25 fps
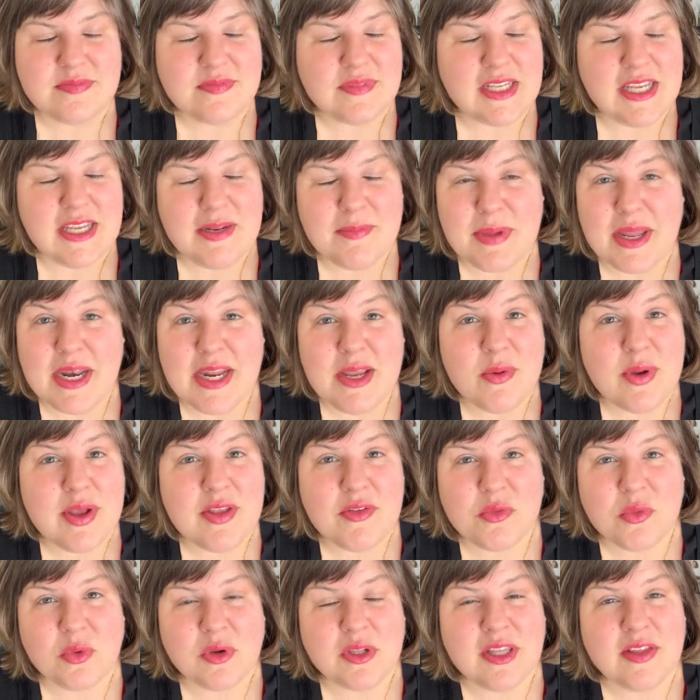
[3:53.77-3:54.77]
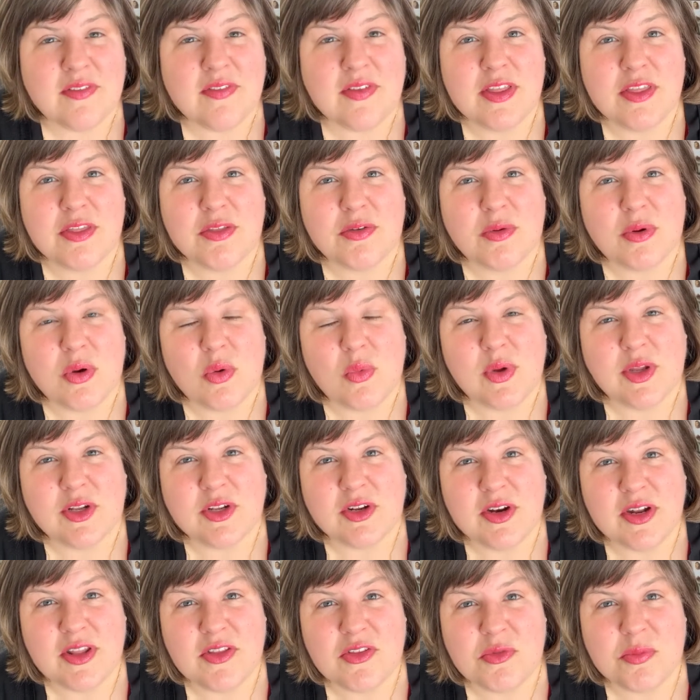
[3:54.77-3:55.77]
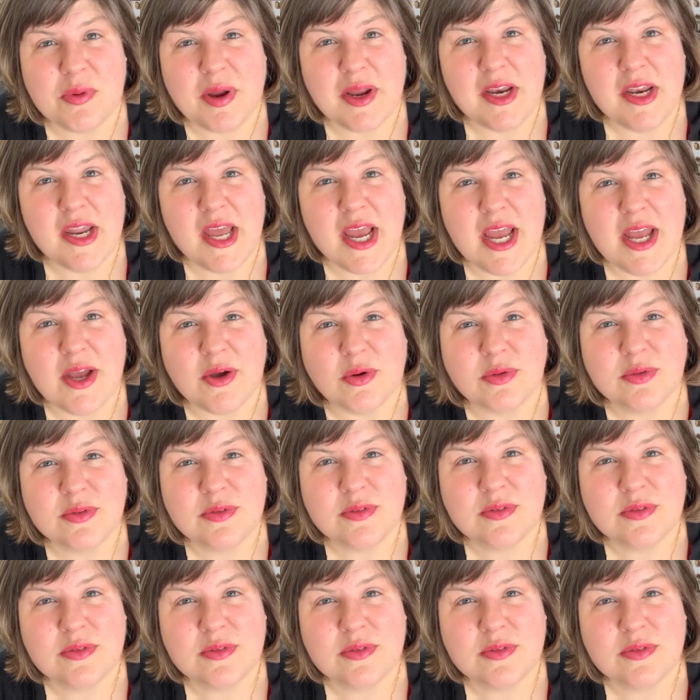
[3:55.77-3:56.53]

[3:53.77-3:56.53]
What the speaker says: in many ways we're living through a wilderness right now.